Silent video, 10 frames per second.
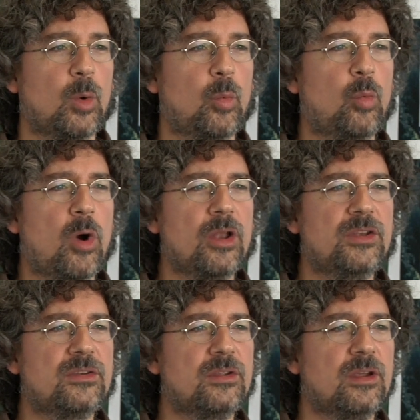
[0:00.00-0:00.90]

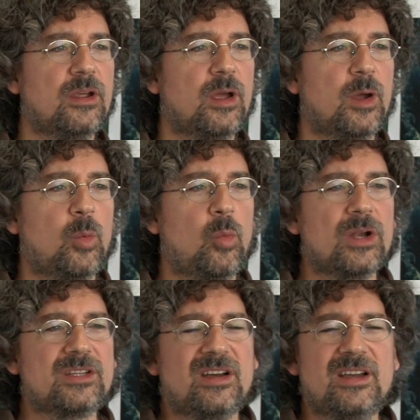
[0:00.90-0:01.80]
What
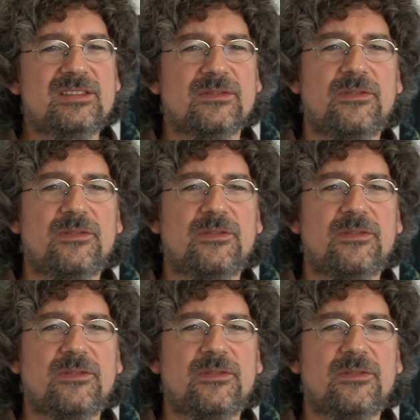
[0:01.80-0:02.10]
kinds of